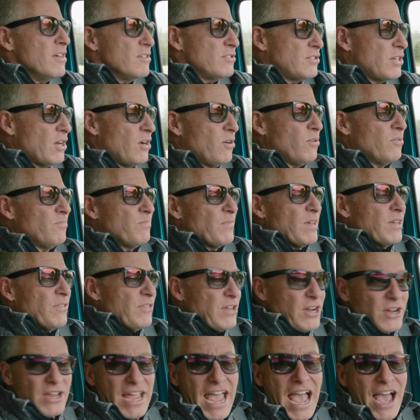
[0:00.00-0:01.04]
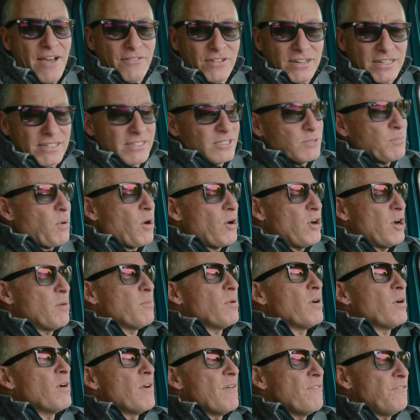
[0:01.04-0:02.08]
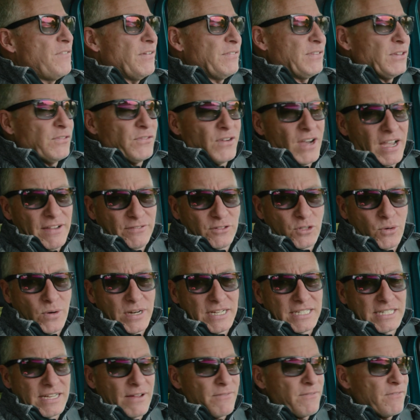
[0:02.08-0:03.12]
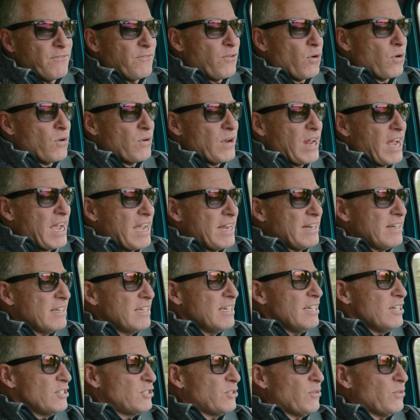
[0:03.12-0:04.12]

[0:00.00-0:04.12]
So there you have it. It's part number 5527409.